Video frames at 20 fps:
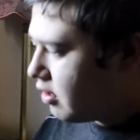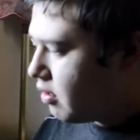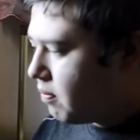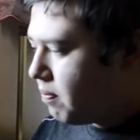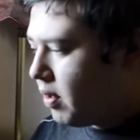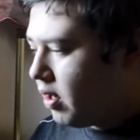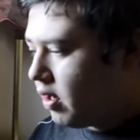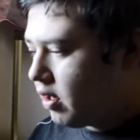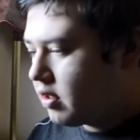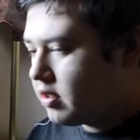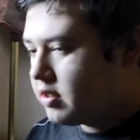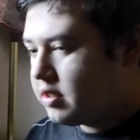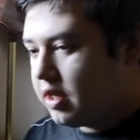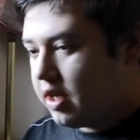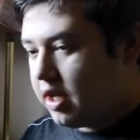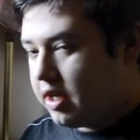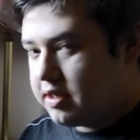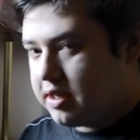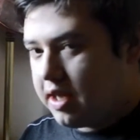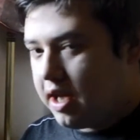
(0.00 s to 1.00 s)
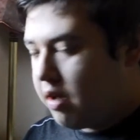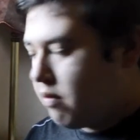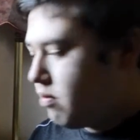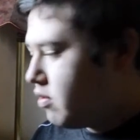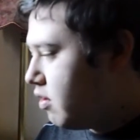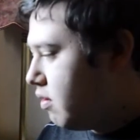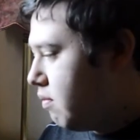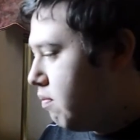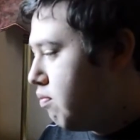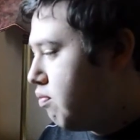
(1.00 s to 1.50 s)
the box, and it's
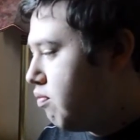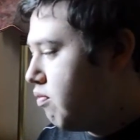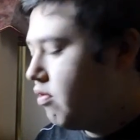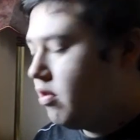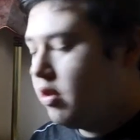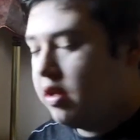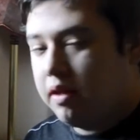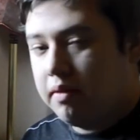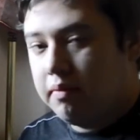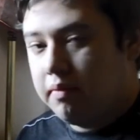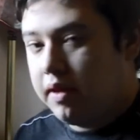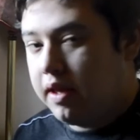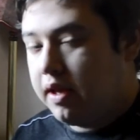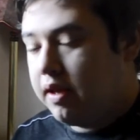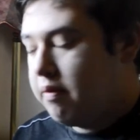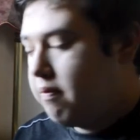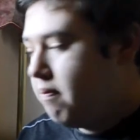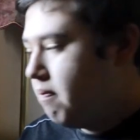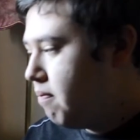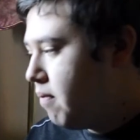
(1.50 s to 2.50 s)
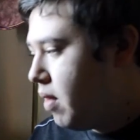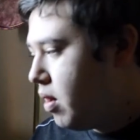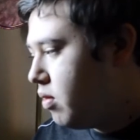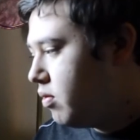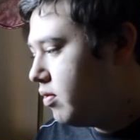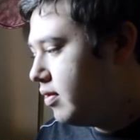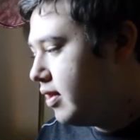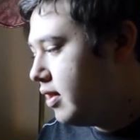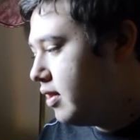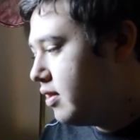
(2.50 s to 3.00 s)
absolutely brilliantly
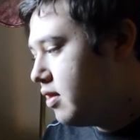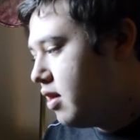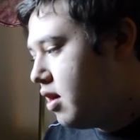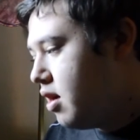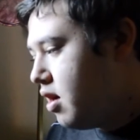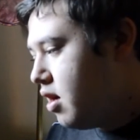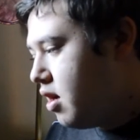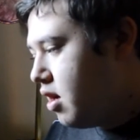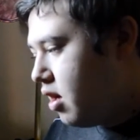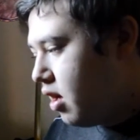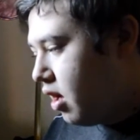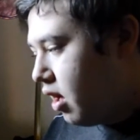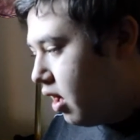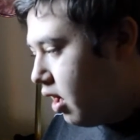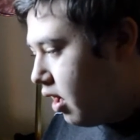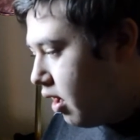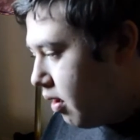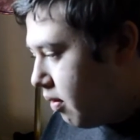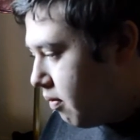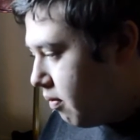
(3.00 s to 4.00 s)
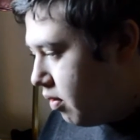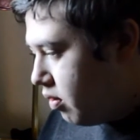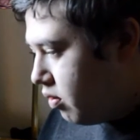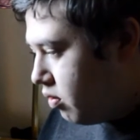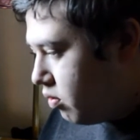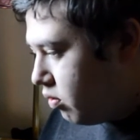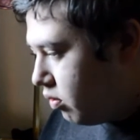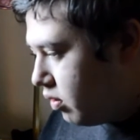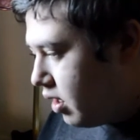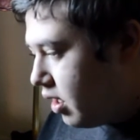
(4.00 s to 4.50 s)
moulded.
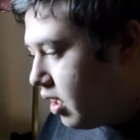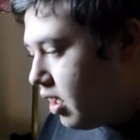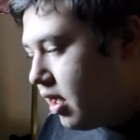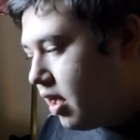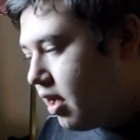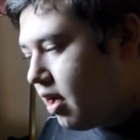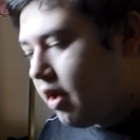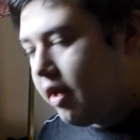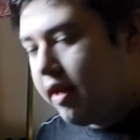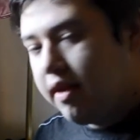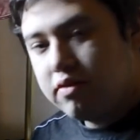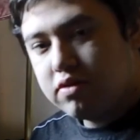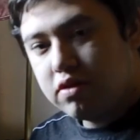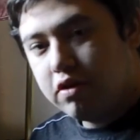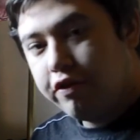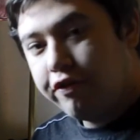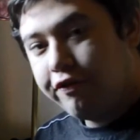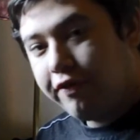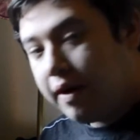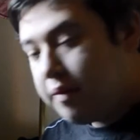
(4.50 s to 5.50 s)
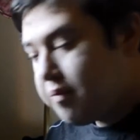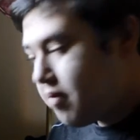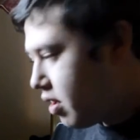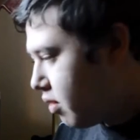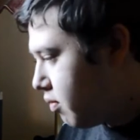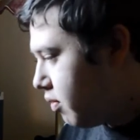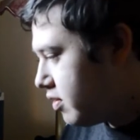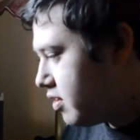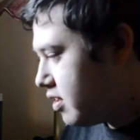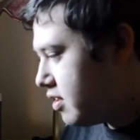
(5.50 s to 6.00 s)
It was all fabric,
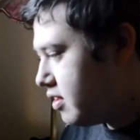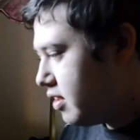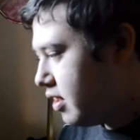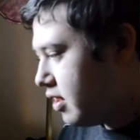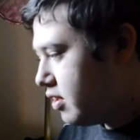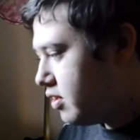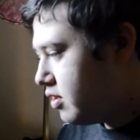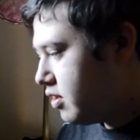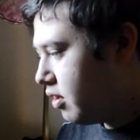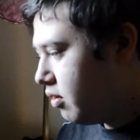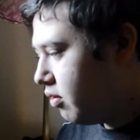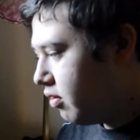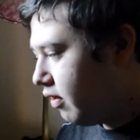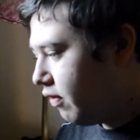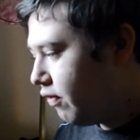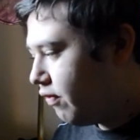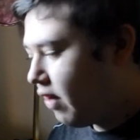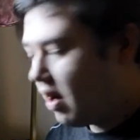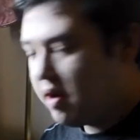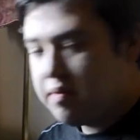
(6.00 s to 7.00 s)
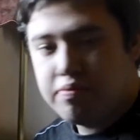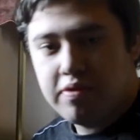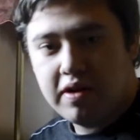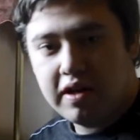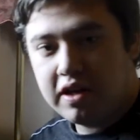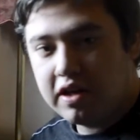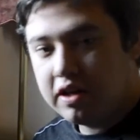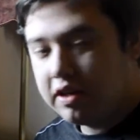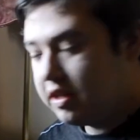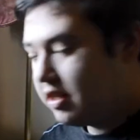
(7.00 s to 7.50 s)
wasn't it? So all the
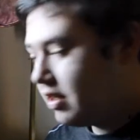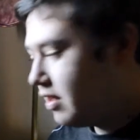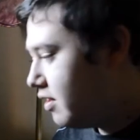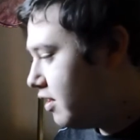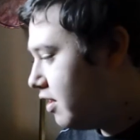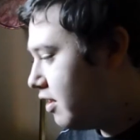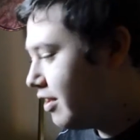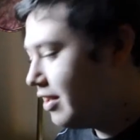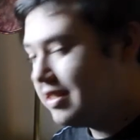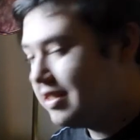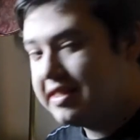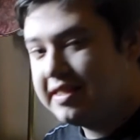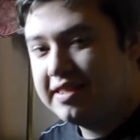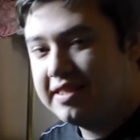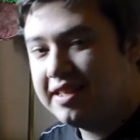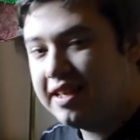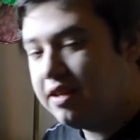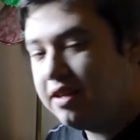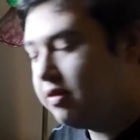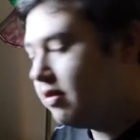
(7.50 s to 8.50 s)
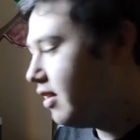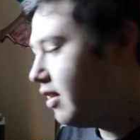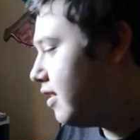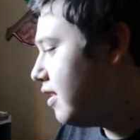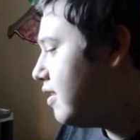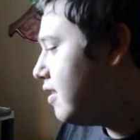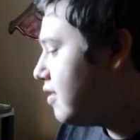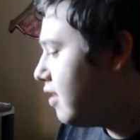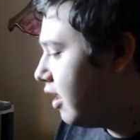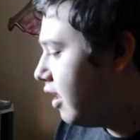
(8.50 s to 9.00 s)
fabric, you can see all the
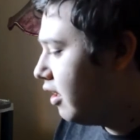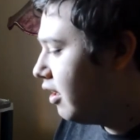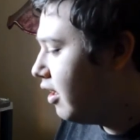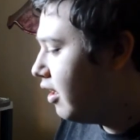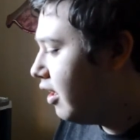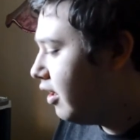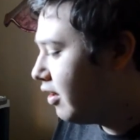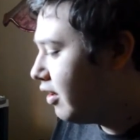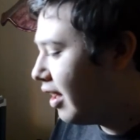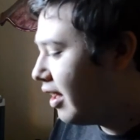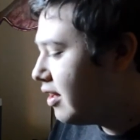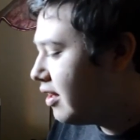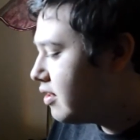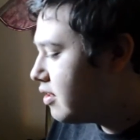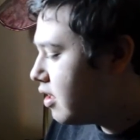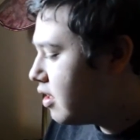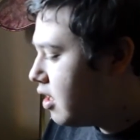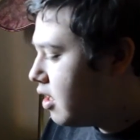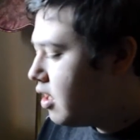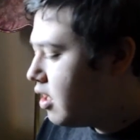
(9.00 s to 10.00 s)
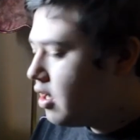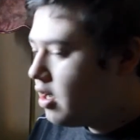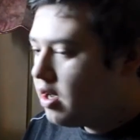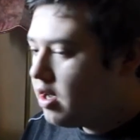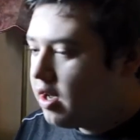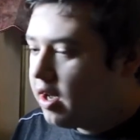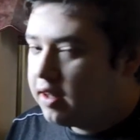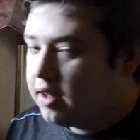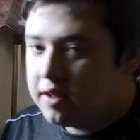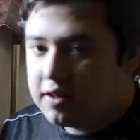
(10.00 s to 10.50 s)
detail on it,
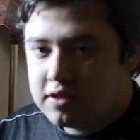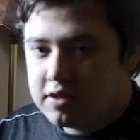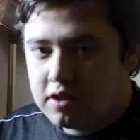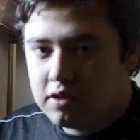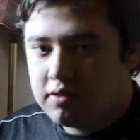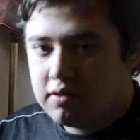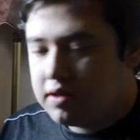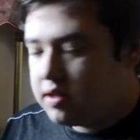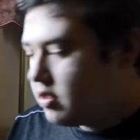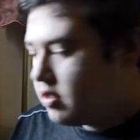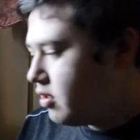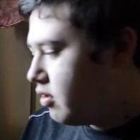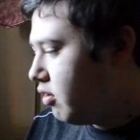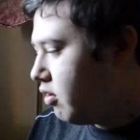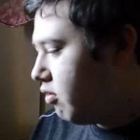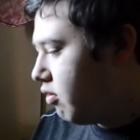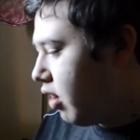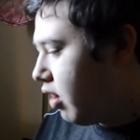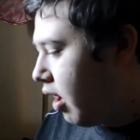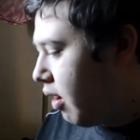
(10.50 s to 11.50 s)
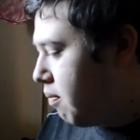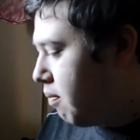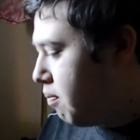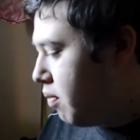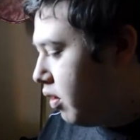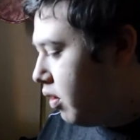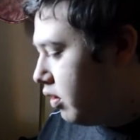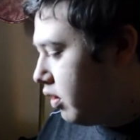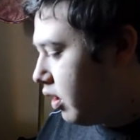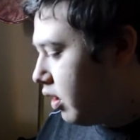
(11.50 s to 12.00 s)
and the turret's alright,
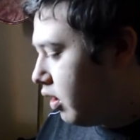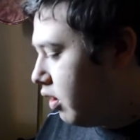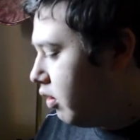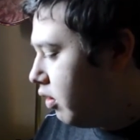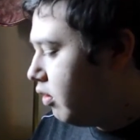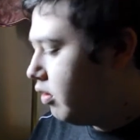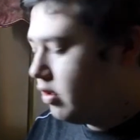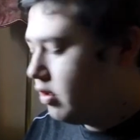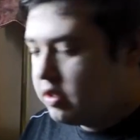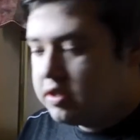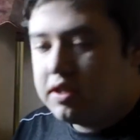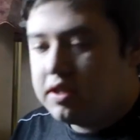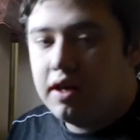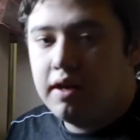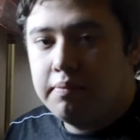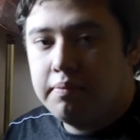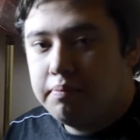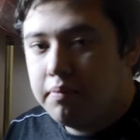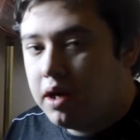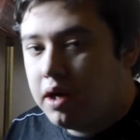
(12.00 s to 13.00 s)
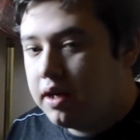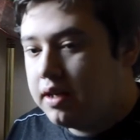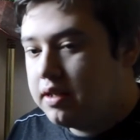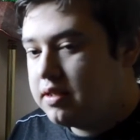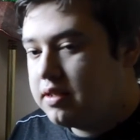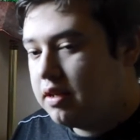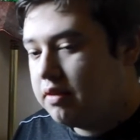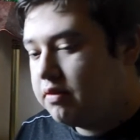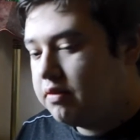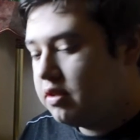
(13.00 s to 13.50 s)
but the guns I might
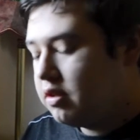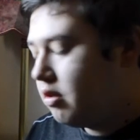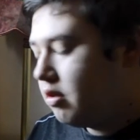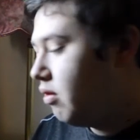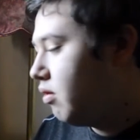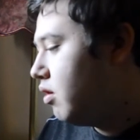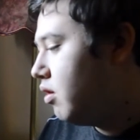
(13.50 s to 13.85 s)
have to